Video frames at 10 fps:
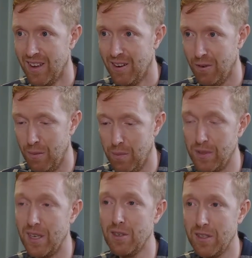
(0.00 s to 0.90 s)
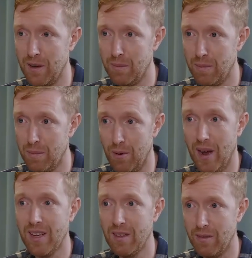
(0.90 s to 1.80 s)
or position them
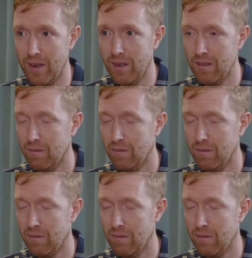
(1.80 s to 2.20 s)
proactively.